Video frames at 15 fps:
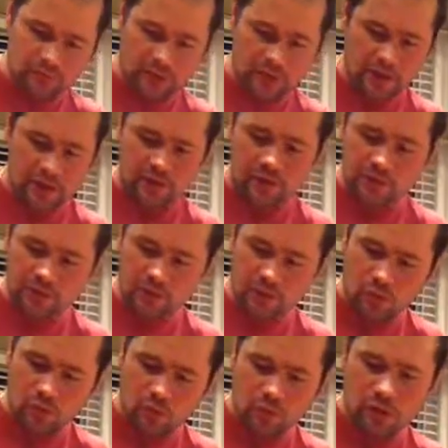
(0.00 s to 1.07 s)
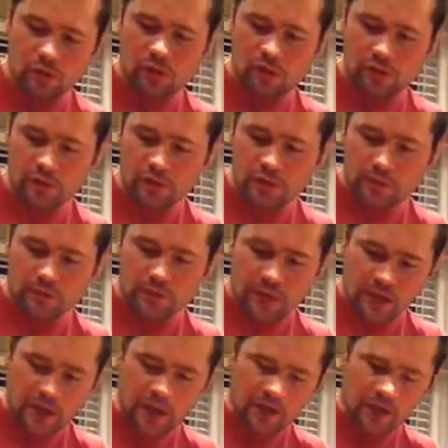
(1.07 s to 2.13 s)
layer gets more
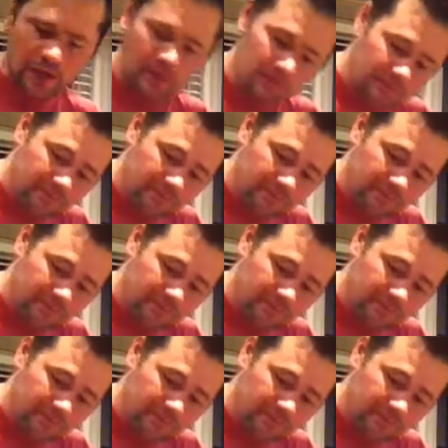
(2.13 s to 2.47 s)
heat,